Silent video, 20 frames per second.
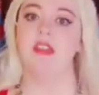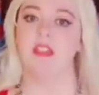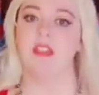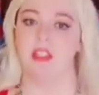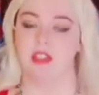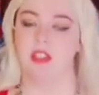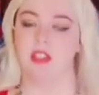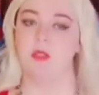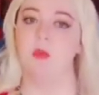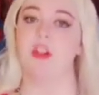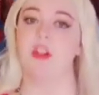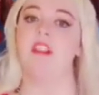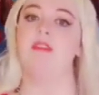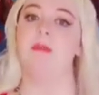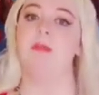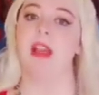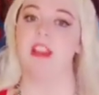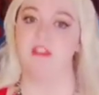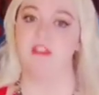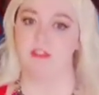This is one of
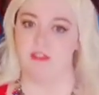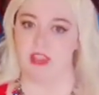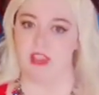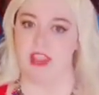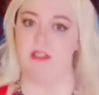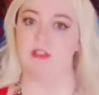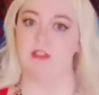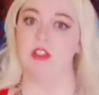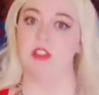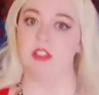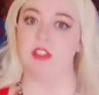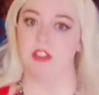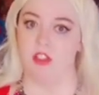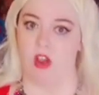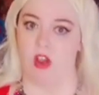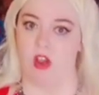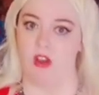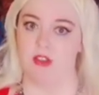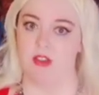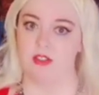my favorite
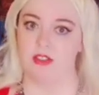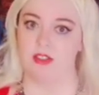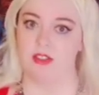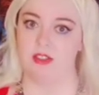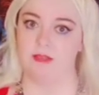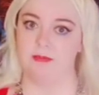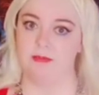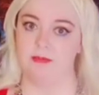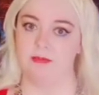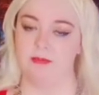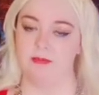songs.